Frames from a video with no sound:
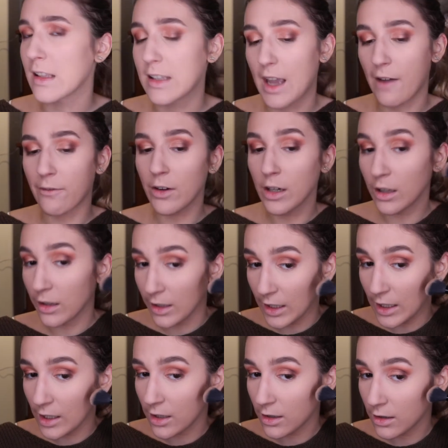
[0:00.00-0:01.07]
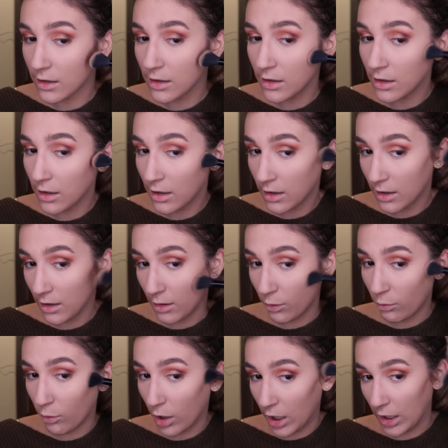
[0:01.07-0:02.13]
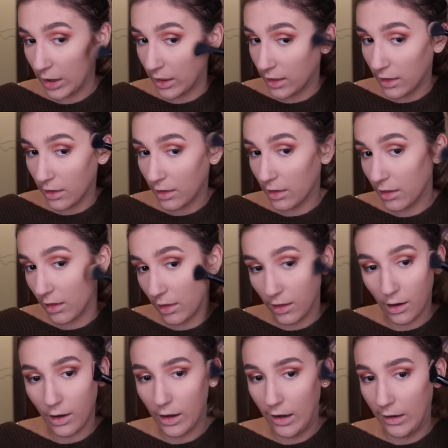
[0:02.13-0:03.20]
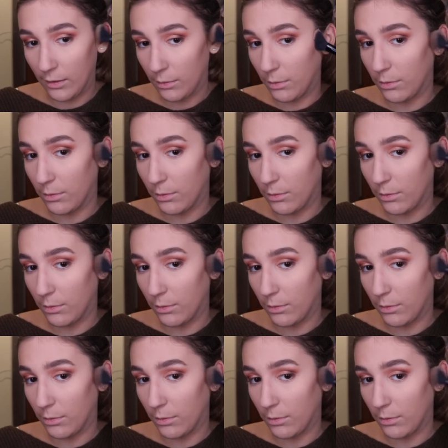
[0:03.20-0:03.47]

definitely worth the